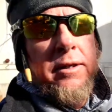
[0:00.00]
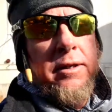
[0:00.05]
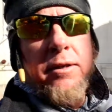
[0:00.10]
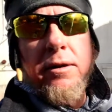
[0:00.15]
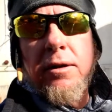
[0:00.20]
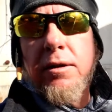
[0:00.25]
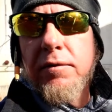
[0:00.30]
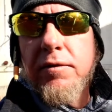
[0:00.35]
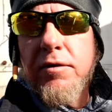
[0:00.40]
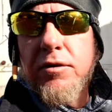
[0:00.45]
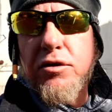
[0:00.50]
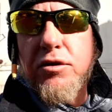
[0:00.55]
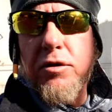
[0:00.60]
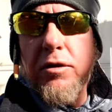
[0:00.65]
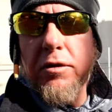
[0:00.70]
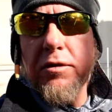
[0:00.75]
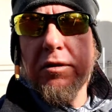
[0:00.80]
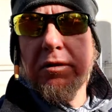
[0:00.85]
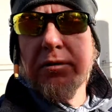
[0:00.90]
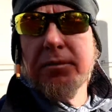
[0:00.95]
and I love
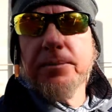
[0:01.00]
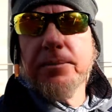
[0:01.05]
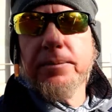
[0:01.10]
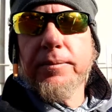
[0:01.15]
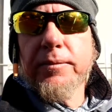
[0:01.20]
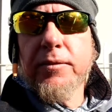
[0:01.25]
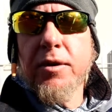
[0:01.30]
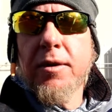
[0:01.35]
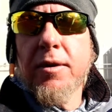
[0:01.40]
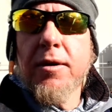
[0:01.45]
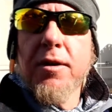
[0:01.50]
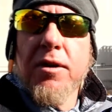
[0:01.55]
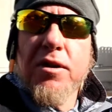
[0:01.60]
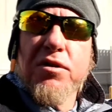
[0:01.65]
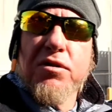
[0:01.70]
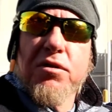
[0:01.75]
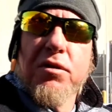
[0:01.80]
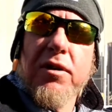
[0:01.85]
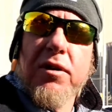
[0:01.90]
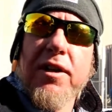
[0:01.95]
construction.
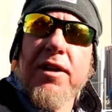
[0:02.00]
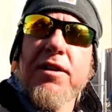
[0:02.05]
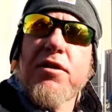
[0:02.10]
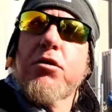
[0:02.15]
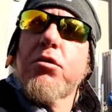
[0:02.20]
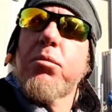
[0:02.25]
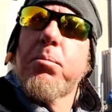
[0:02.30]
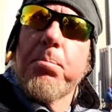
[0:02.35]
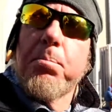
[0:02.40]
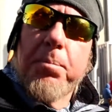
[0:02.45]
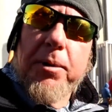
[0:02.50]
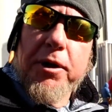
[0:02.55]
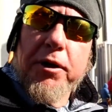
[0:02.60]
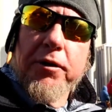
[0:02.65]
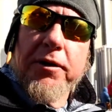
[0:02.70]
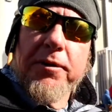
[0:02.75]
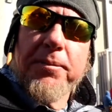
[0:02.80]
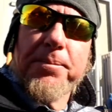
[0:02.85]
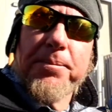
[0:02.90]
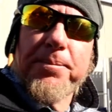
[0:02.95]
So let's
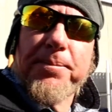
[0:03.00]
build it.